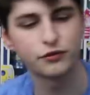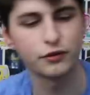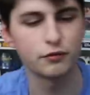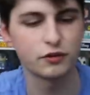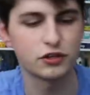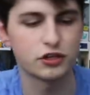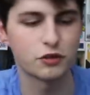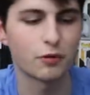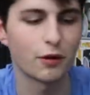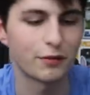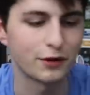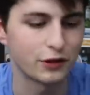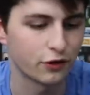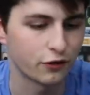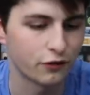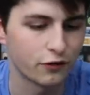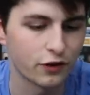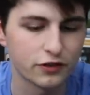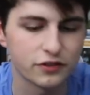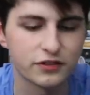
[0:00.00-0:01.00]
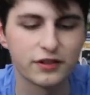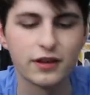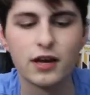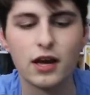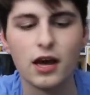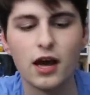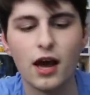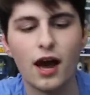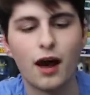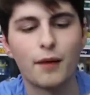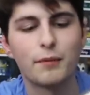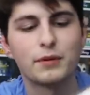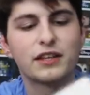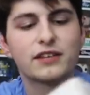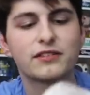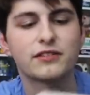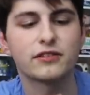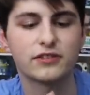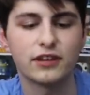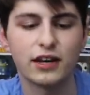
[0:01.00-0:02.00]
one, we should probably do it first. But
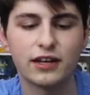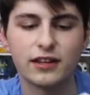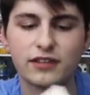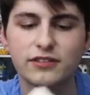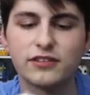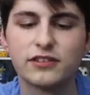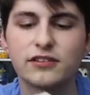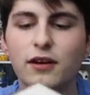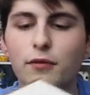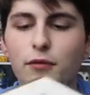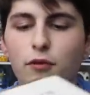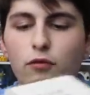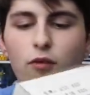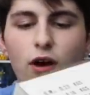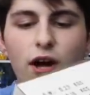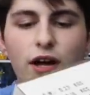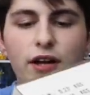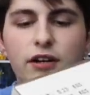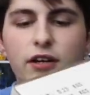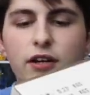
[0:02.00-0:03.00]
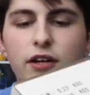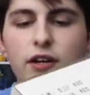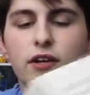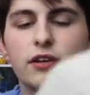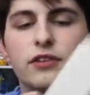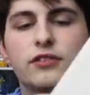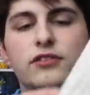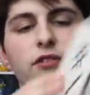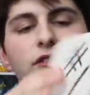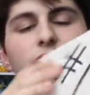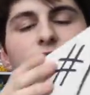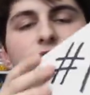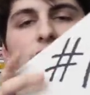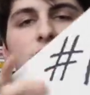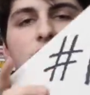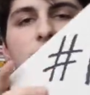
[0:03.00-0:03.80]
this looks like this is number one. So let's